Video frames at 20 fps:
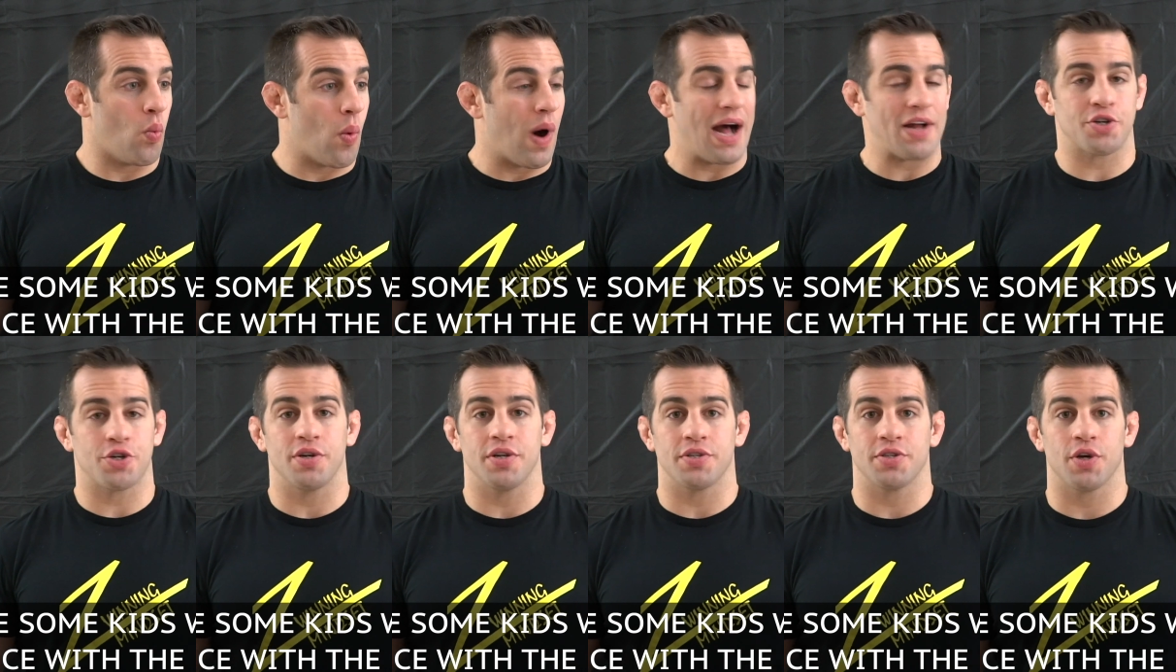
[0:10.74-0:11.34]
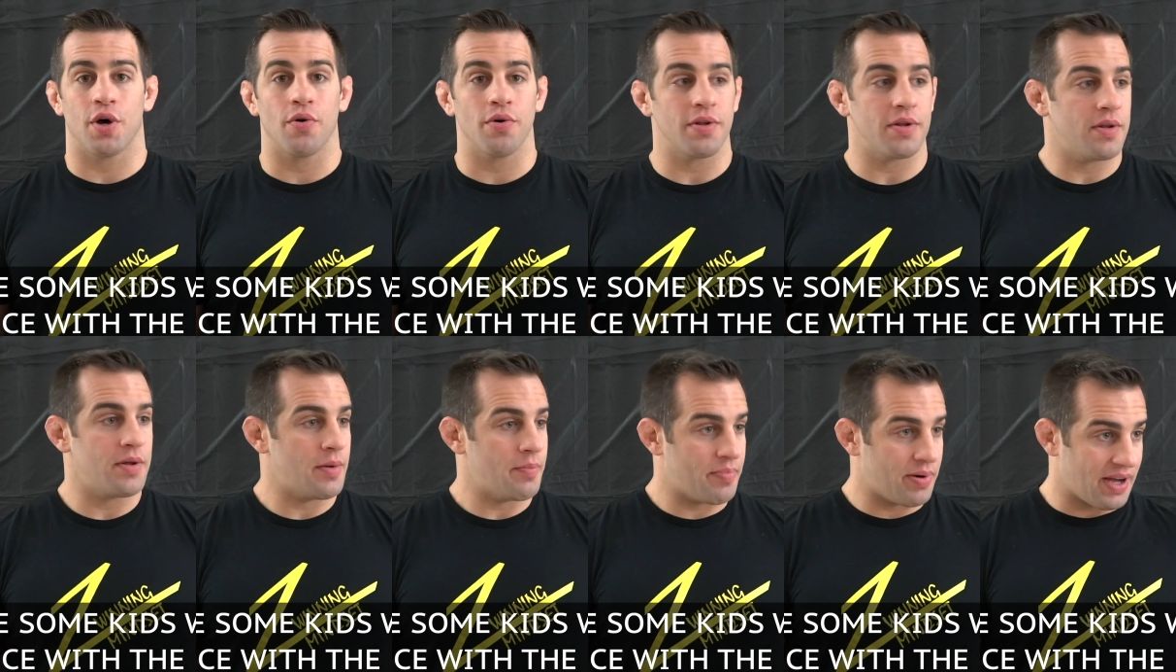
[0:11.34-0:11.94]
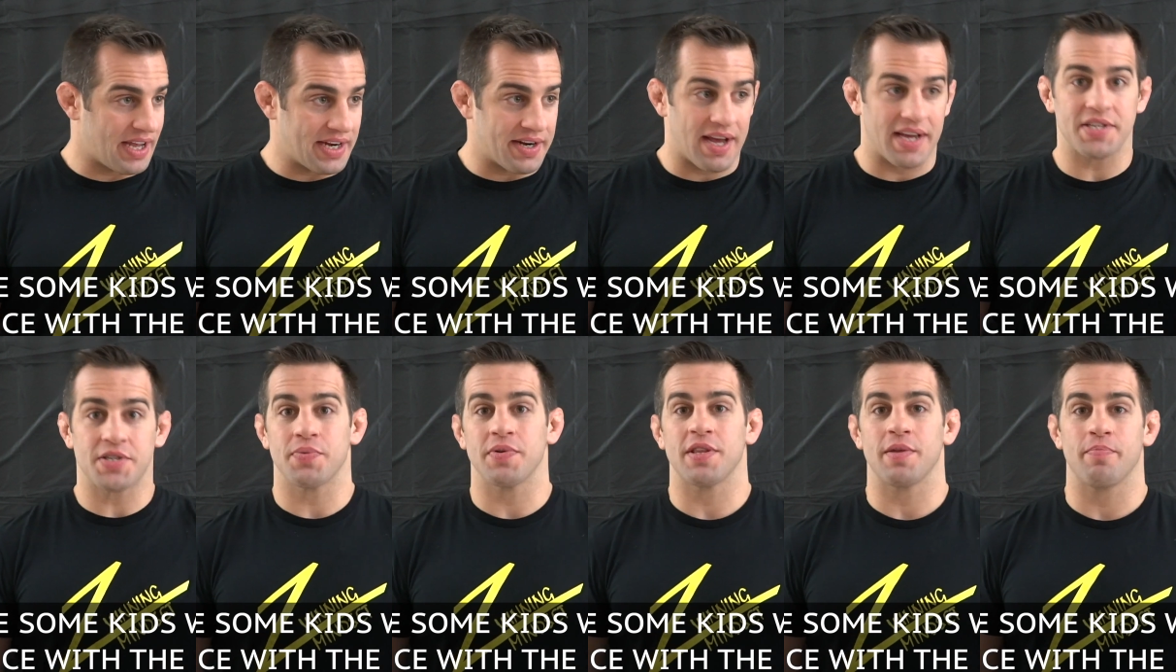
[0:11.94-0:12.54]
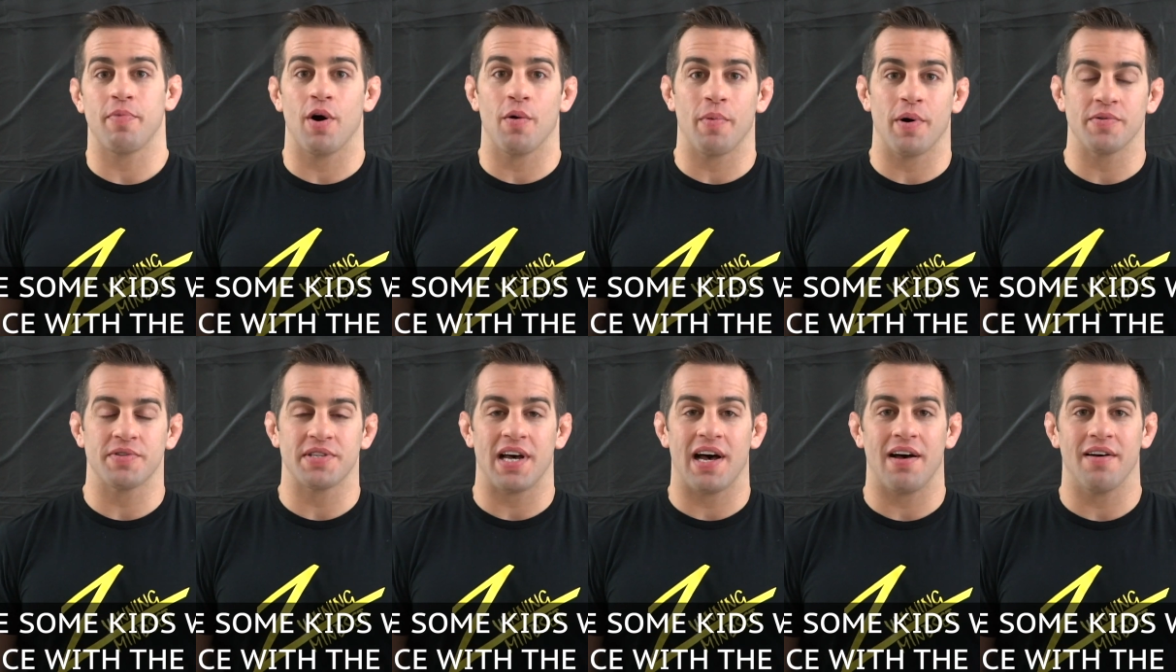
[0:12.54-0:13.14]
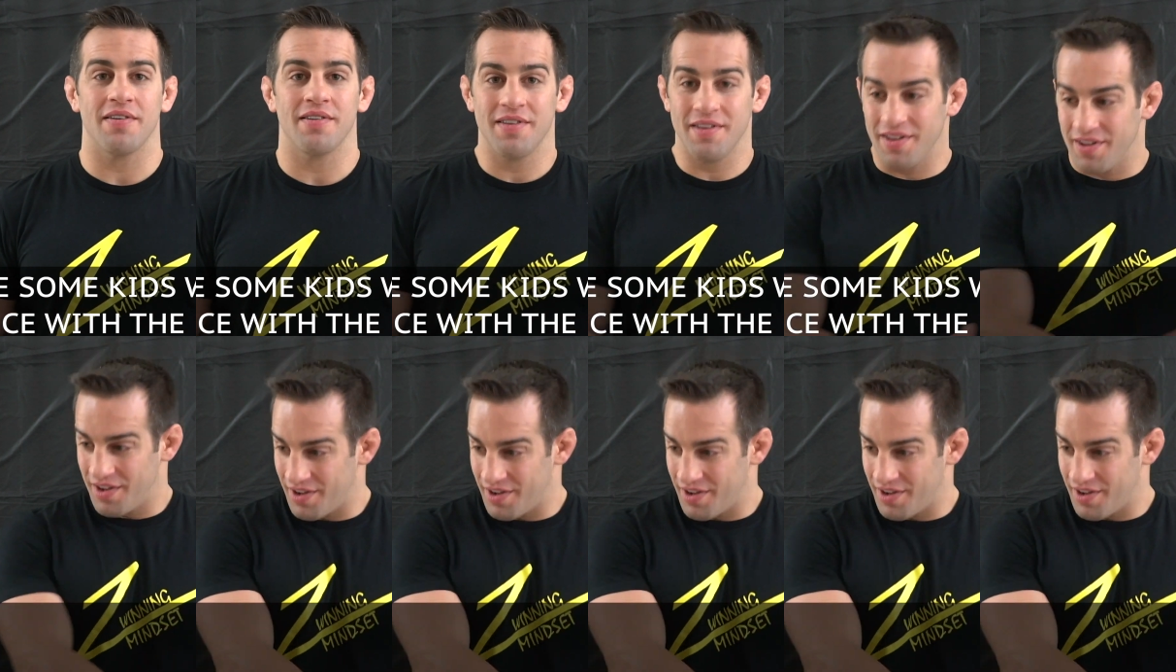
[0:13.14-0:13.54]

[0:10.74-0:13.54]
watch an adult play nice with the Bobo doll.